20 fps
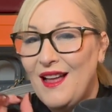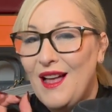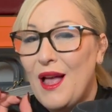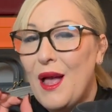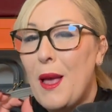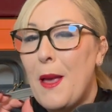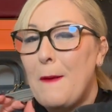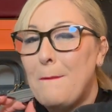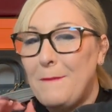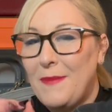
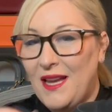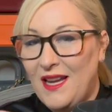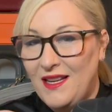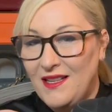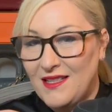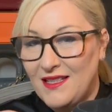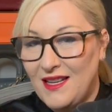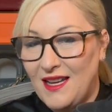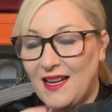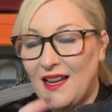
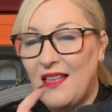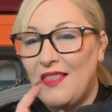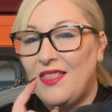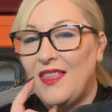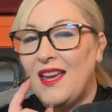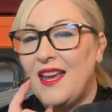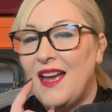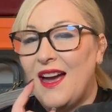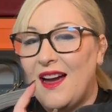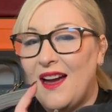amazing.
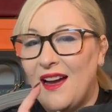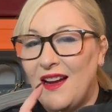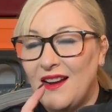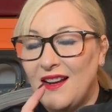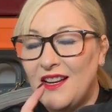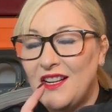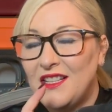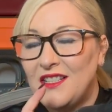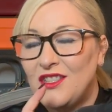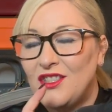They are
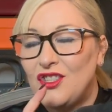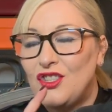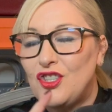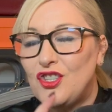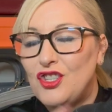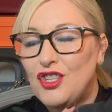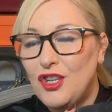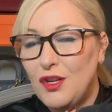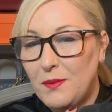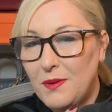
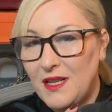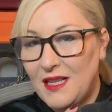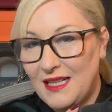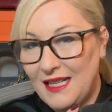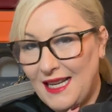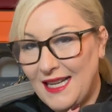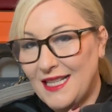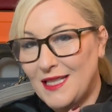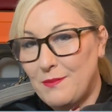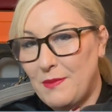stupidly
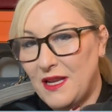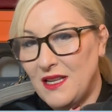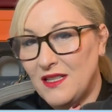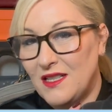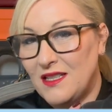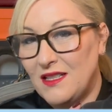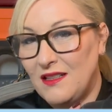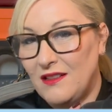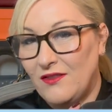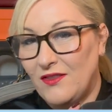
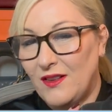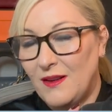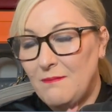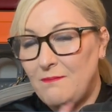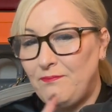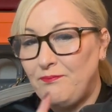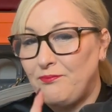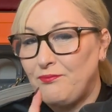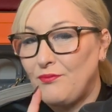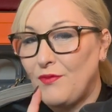expensive,
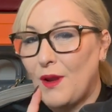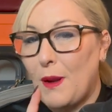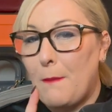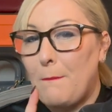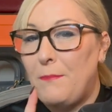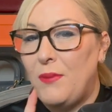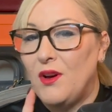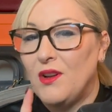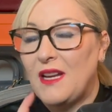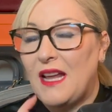
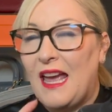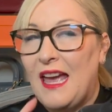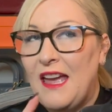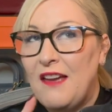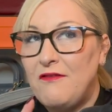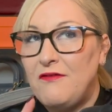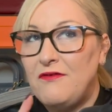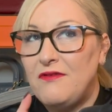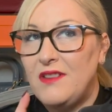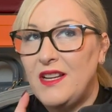but
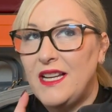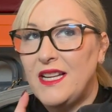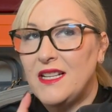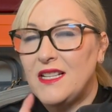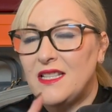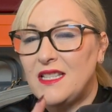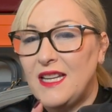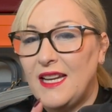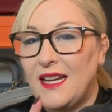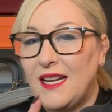every
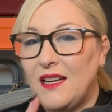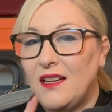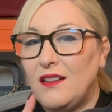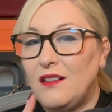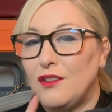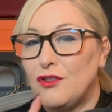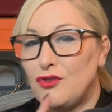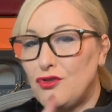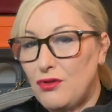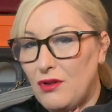single
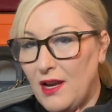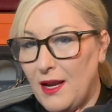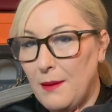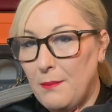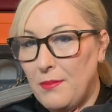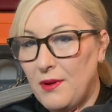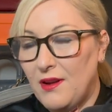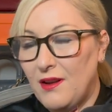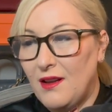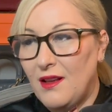trip
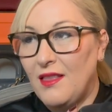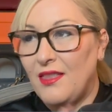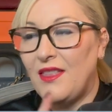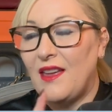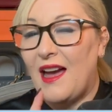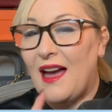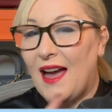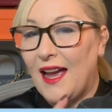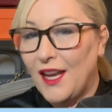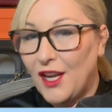that
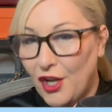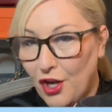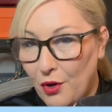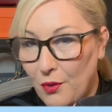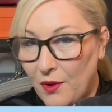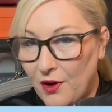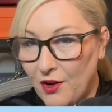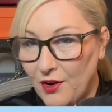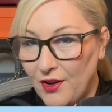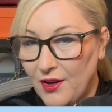I go
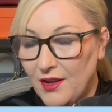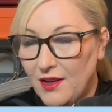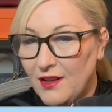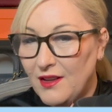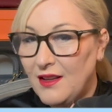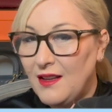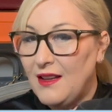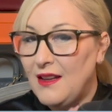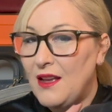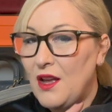on,
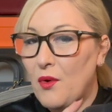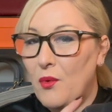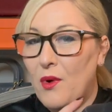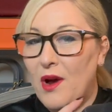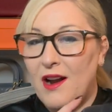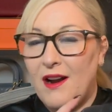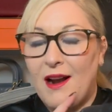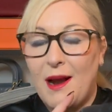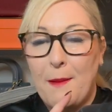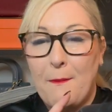
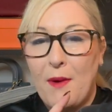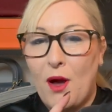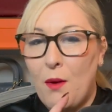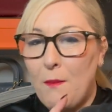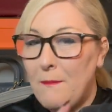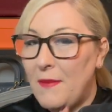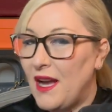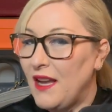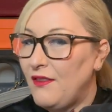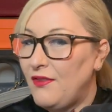where I'm on
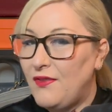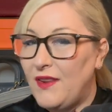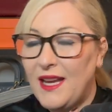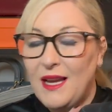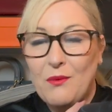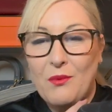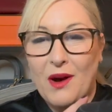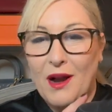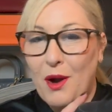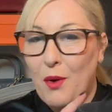my feet,
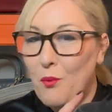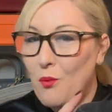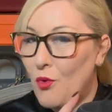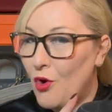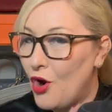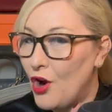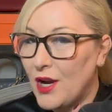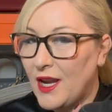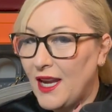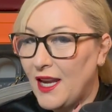where I'm
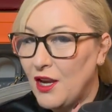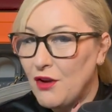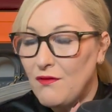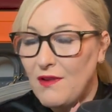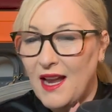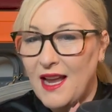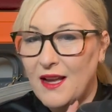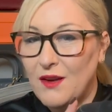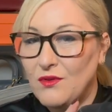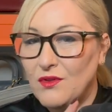walking
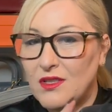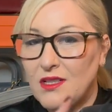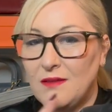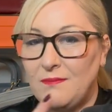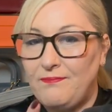around,